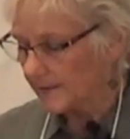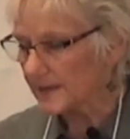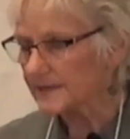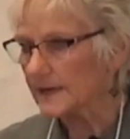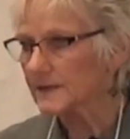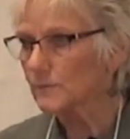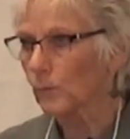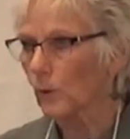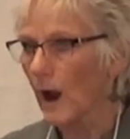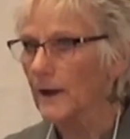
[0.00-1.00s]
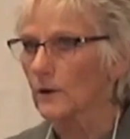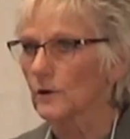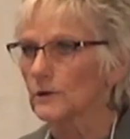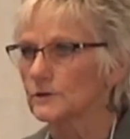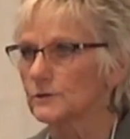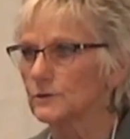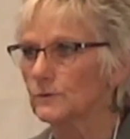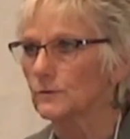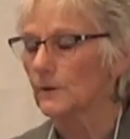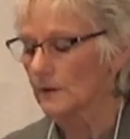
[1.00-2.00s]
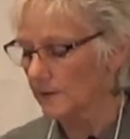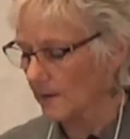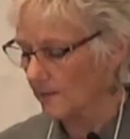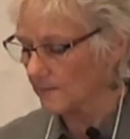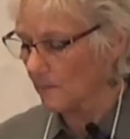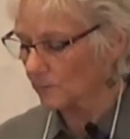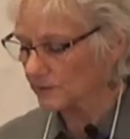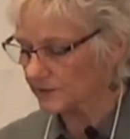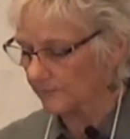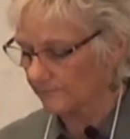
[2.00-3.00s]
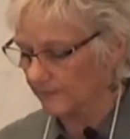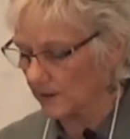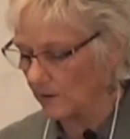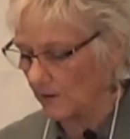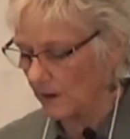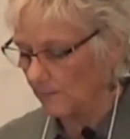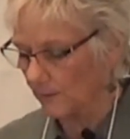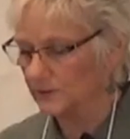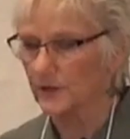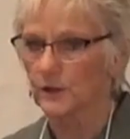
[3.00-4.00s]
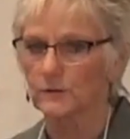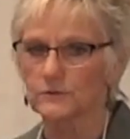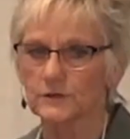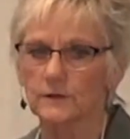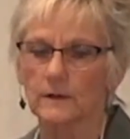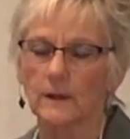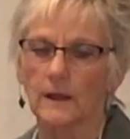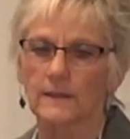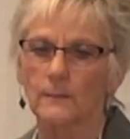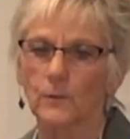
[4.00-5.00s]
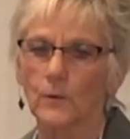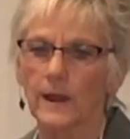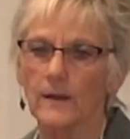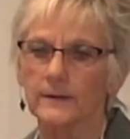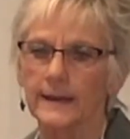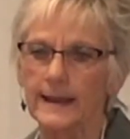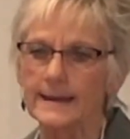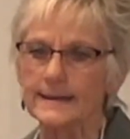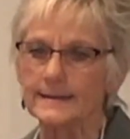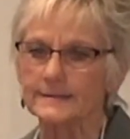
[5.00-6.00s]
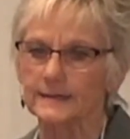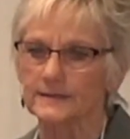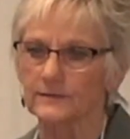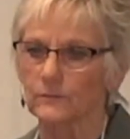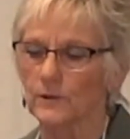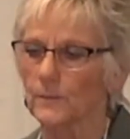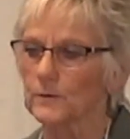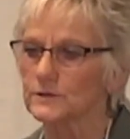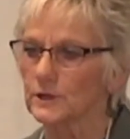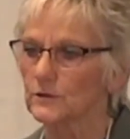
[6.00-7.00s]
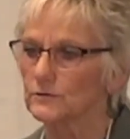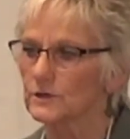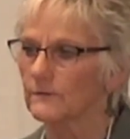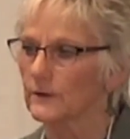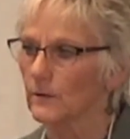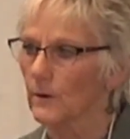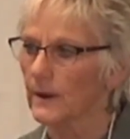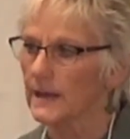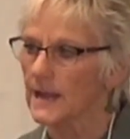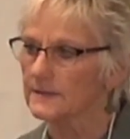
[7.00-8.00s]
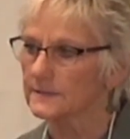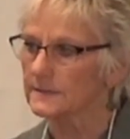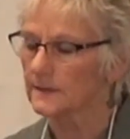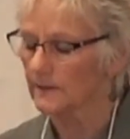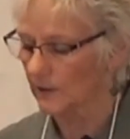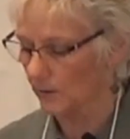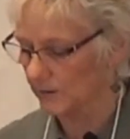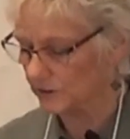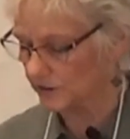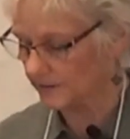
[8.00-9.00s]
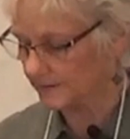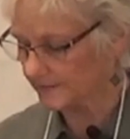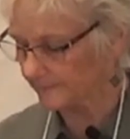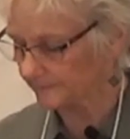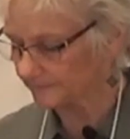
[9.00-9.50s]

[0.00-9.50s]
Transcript: This is prior to the most severe persecution that broke out in AD 64, the persecution of Nero against the Christians.